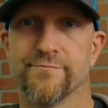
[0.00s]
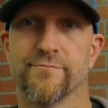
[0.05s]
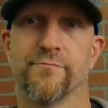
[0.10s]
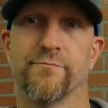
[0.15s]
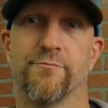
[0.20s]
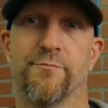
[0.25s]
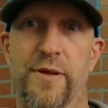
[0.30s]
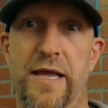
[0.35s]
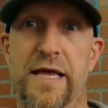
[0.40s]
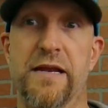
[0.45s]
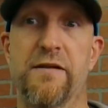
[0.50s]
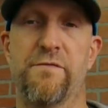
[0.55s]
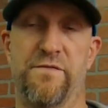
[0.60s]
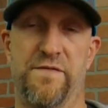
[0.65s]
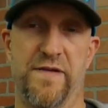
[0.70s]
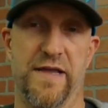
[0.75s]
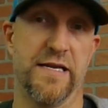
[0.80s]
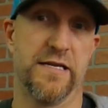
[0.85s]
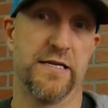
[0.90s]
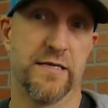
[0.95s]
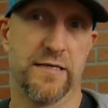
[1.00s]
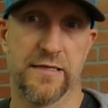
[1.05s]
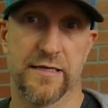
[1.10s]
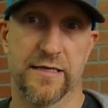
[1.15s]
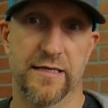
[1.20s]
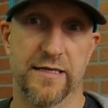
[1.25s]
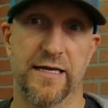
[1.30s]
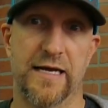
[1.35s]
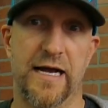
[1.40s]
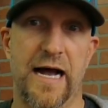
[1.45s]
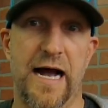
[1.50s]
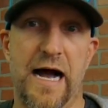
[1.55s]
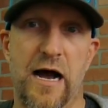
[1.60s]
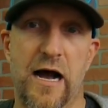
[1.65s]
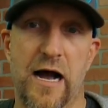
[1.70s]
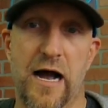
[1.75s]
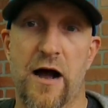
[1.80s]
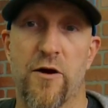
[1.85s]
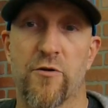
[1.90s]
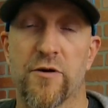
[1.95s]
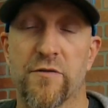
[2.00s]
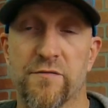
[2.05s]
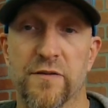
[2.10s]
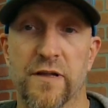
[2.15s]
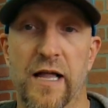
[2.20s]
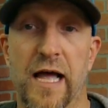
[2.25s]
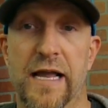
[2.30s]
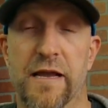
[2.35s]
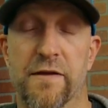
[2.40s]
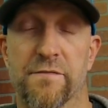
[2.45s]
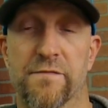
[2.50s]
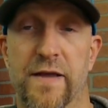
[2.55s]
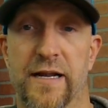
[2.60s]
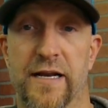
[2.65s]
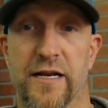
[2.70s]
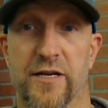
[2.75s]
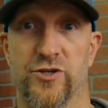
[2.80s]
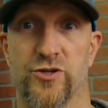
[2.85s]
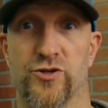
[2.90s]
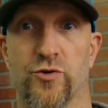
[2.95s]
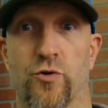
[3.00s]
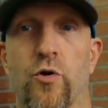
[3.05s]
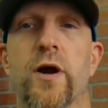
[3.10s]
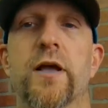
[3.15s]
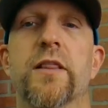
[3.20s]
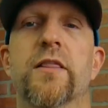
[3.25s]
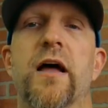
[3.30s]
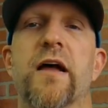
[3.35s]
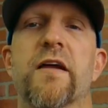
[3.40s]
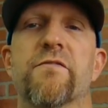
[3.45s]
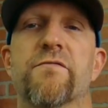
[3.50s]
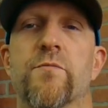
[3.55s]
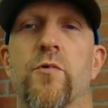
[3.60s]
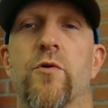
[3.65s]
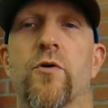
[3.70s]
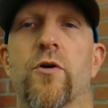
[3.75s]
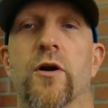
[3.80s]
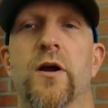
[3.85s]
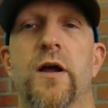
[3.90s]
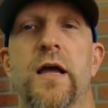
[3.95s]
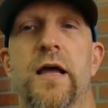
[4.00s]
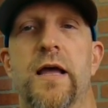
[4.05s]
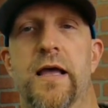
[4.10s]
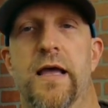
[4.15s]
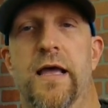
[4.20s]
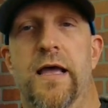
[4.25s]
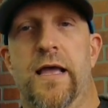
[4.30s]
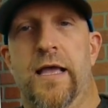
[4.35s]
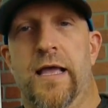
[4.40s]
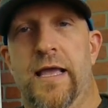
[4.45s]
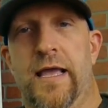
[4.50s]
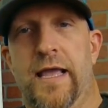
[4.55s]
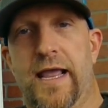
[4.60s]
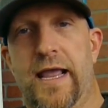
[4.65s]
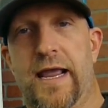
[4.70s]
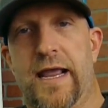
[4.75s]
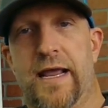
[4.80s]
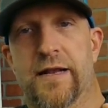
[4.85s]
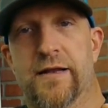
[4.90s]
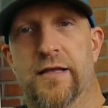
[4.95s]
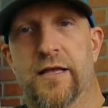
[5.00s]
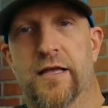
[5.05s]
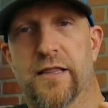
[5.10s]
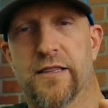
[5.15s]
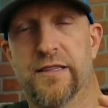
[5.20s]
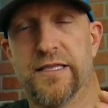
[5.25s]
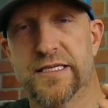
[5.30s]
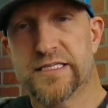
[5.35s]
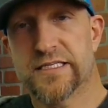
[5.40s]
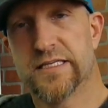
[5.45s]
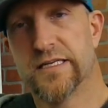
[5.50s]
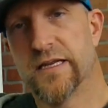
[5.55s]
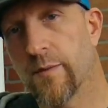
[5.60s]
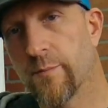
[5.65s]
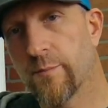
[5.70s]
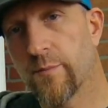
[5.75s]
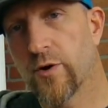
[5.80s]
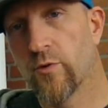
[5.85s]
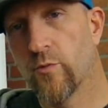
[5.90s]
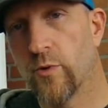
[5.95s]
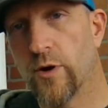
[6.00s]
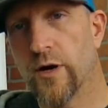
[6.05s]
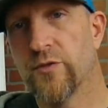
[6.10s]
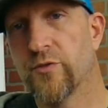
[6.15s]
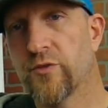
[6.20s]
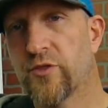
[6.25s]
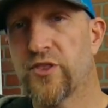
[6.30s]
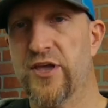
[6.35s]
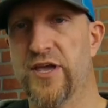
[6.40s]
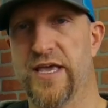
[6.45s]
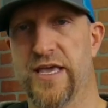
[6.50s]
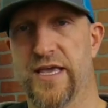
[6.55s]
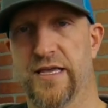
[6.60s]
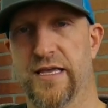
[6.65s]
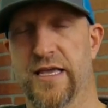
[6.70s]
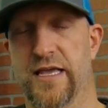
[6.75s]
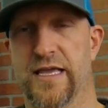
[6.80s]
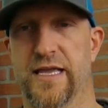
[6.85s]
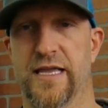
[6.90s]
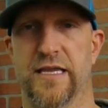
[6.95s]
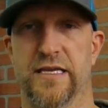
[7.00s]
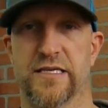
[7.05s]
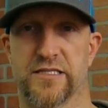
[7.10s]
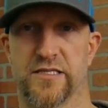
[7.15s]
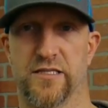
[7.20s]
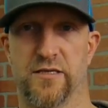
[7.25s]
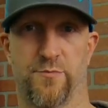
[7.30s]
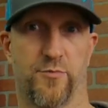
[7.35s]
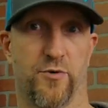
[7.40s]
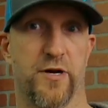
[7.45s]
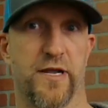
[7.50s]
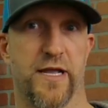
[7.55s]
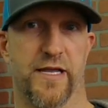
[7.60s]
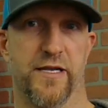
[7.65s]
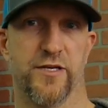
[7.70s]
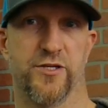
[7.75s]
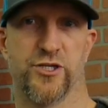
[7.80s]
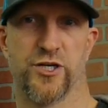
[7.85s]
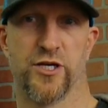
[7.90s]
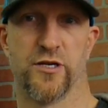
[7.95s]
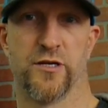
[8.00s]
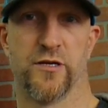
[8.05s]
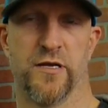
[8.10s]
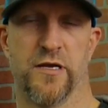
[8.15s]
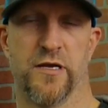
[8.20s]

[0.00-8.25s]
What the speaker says: benefit out of life and enjoy life more. And this number one thing is the bridge